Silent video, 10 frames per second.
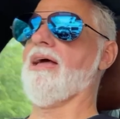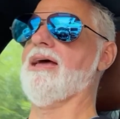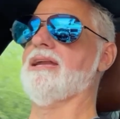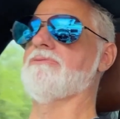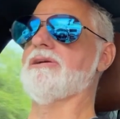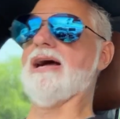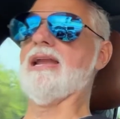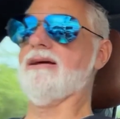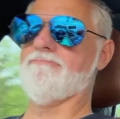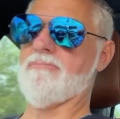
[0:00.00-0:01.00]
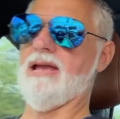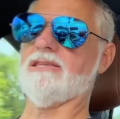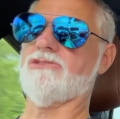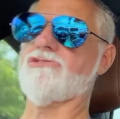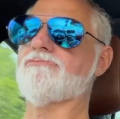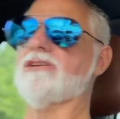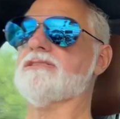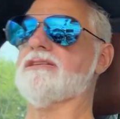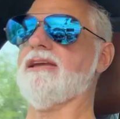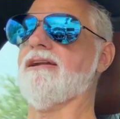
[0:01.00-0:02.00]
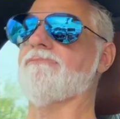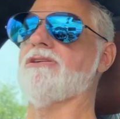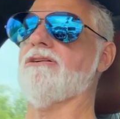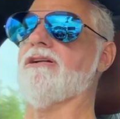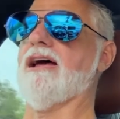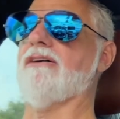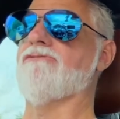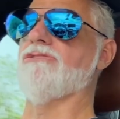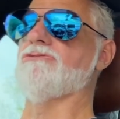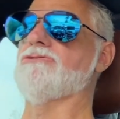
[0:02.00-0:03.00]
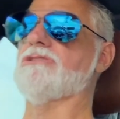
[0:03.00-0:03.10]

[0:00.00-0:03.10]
And we got to make the trip just to get up there to have food.